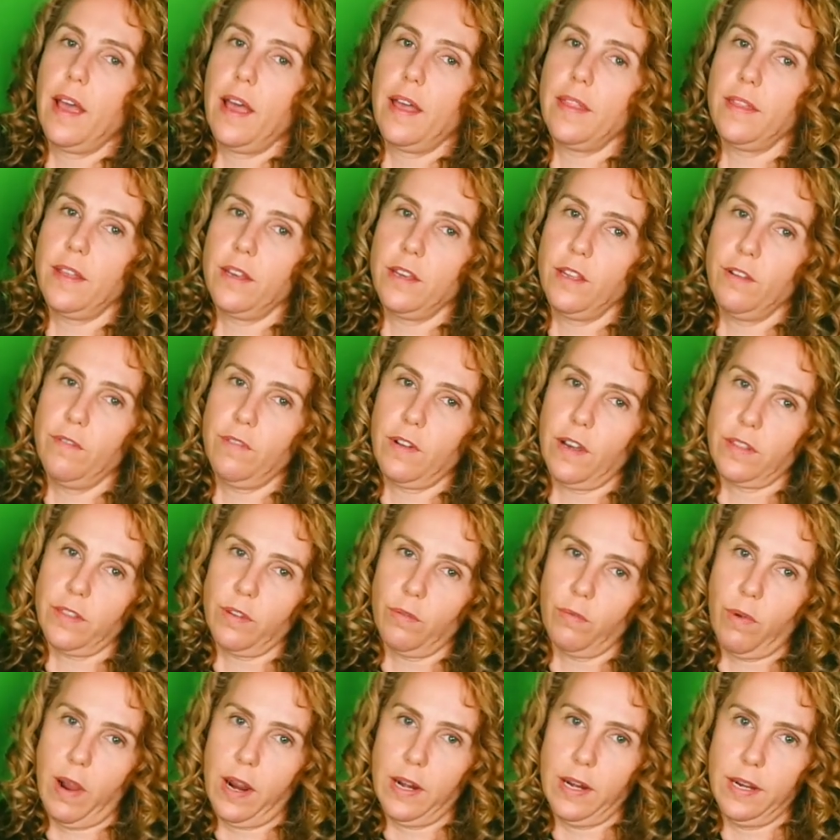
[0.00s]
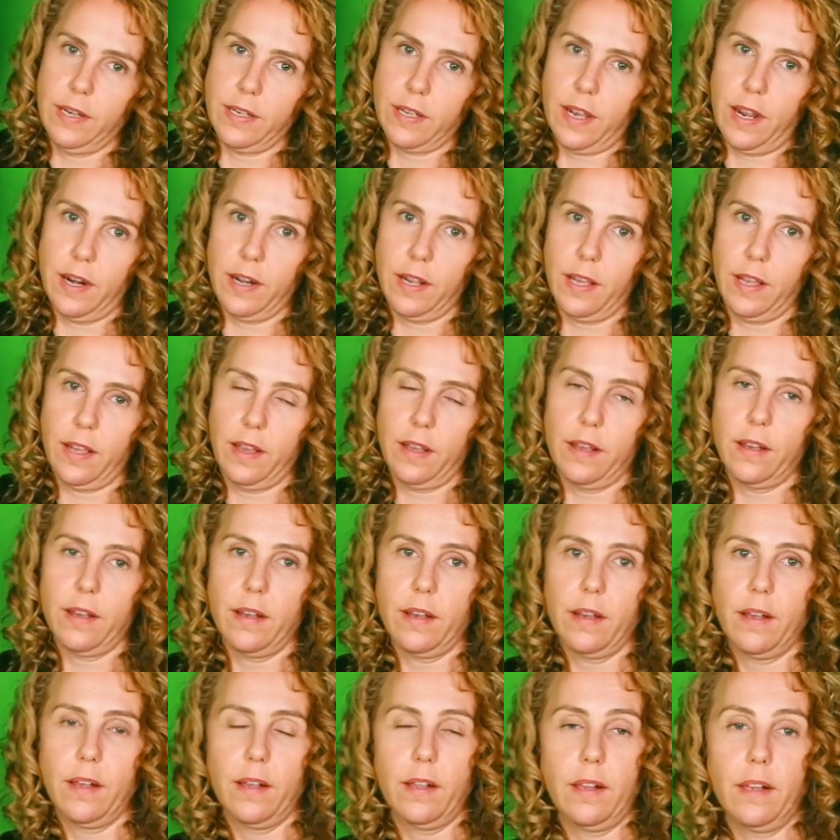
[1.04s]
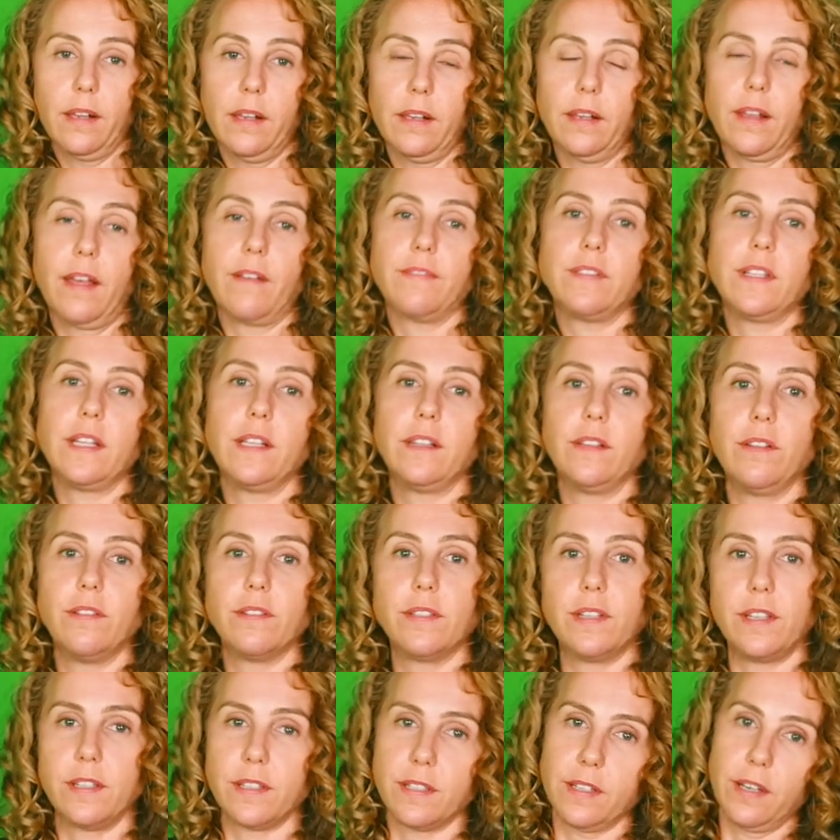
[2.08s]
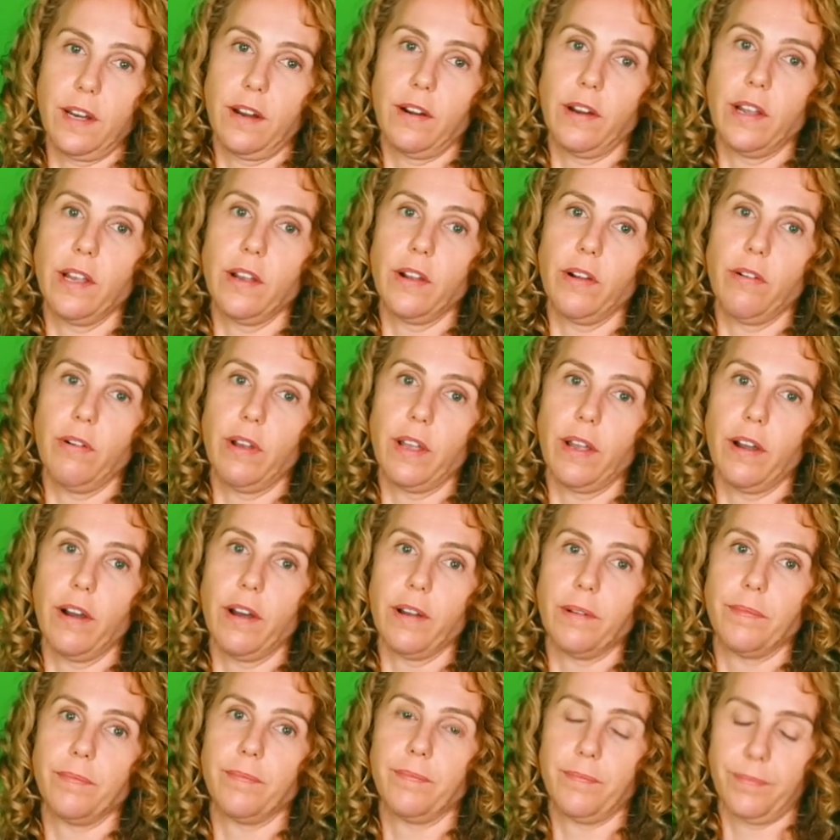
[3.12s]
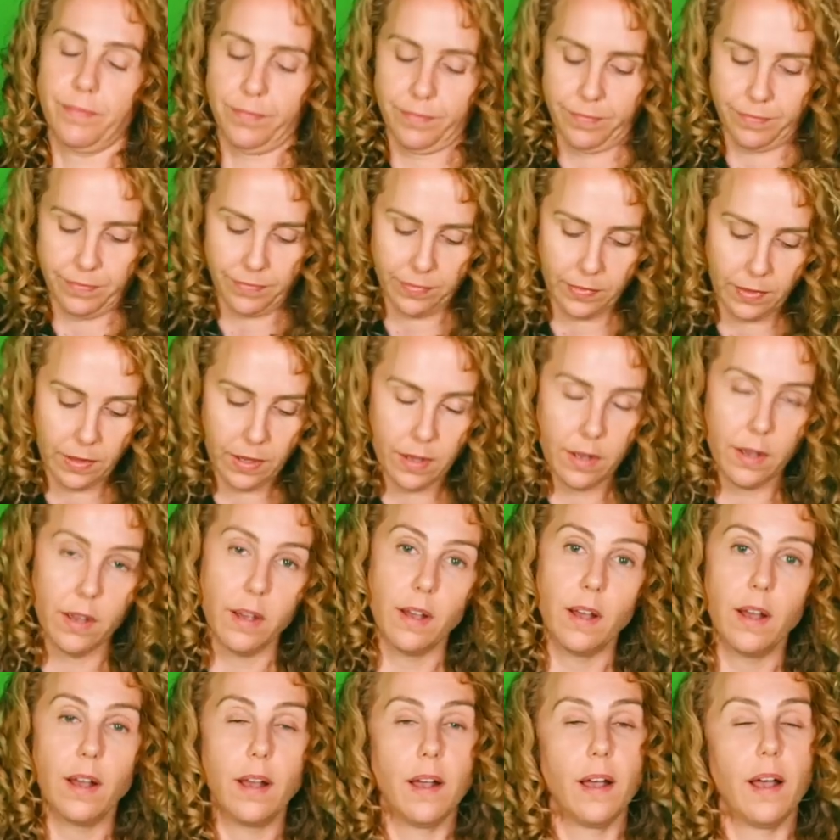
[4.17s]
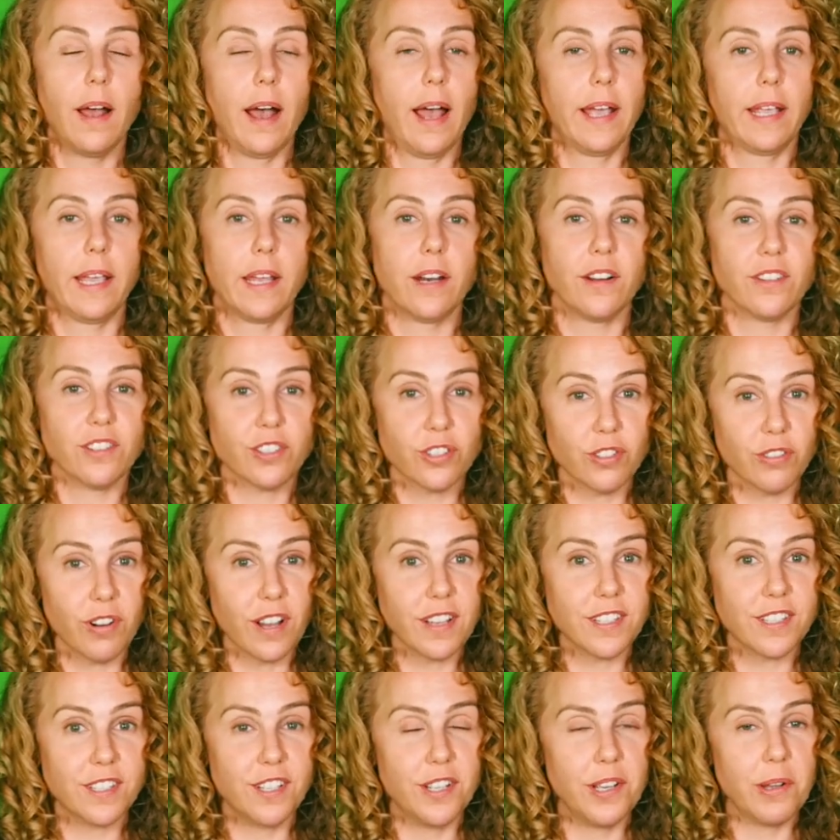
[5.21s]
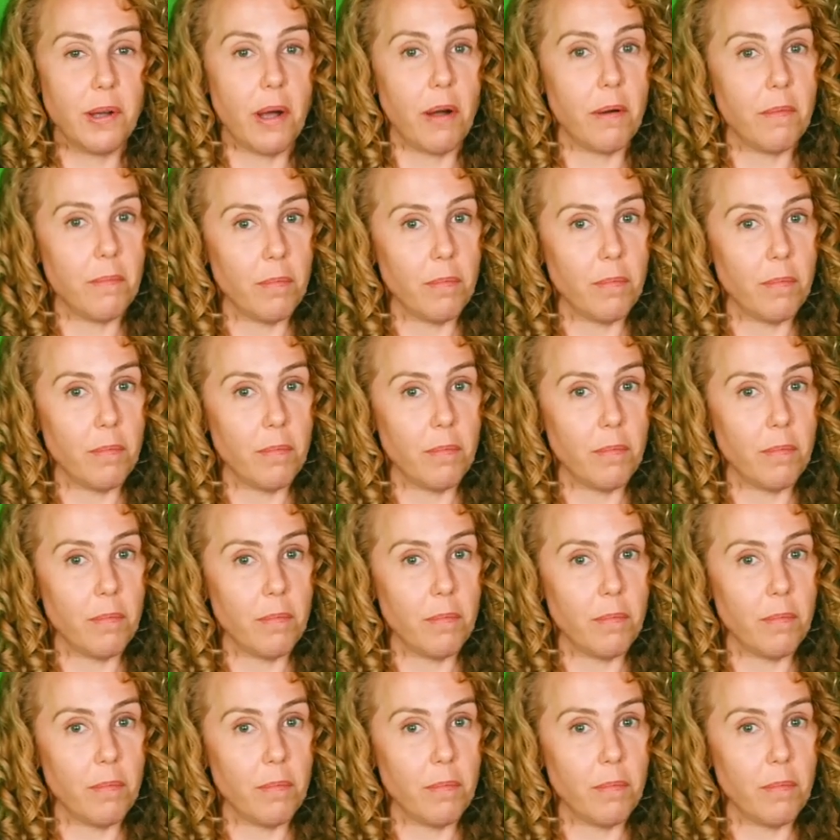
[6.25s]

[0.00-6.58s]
and then you've got the righty-tighty, lefty-loosey scenario going on. I cannot stress to you how